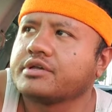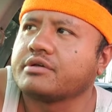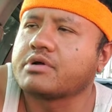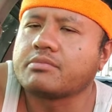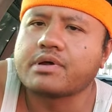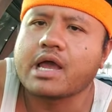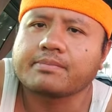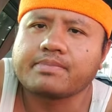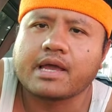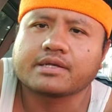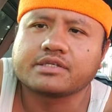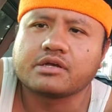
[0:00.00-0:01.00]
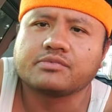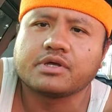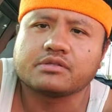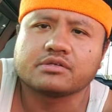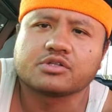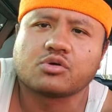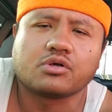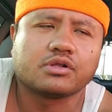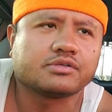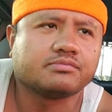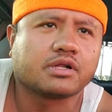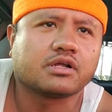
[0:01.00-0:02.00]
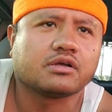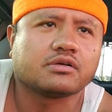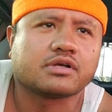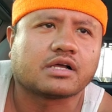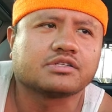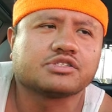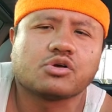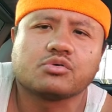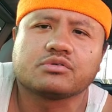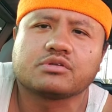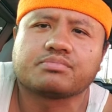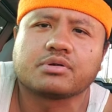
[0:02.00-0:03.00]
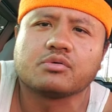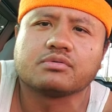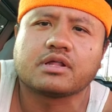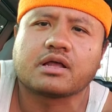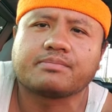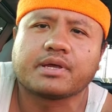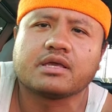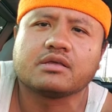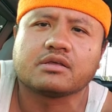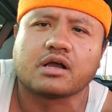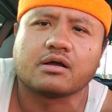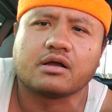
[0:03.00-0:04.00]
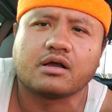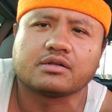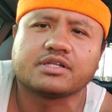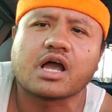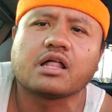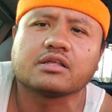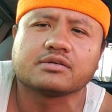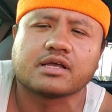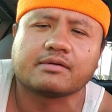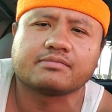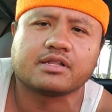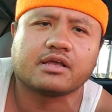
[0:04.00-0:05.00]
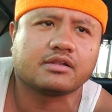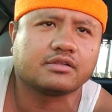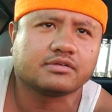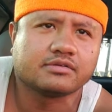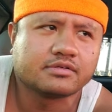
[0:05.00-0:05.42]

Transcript: in my backpack somewhere at the storage. But uh, I can show you the proof that I pay a, a, dollar after that.